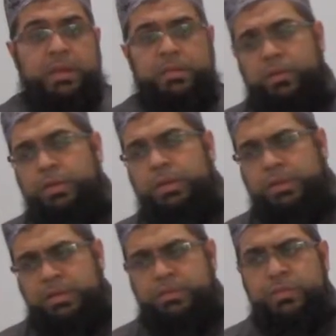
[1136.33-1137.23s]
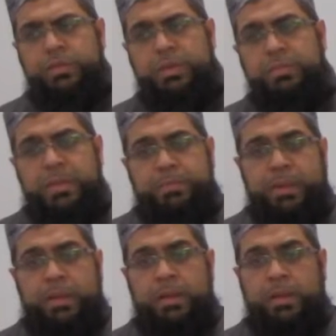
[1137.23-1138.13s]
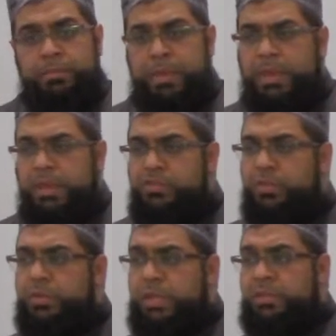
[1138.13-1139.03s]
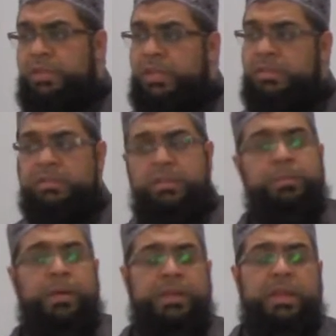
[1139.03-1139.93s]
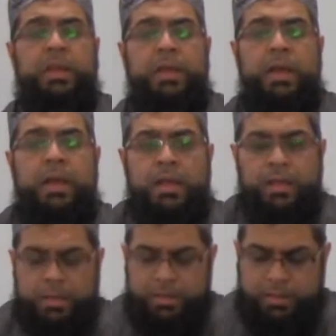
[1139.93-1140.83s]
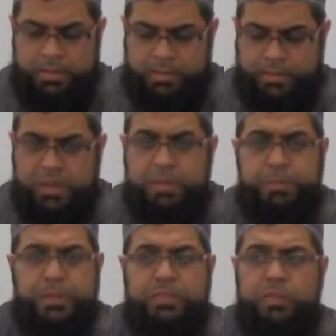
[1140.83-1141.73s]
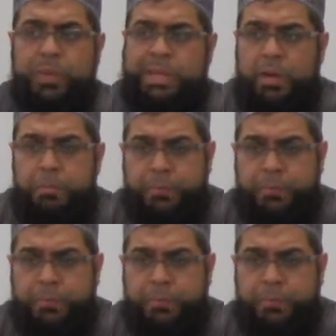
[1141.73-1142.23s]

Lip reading: So you need at least 2-3 people making sure they tilt the body. The third person will now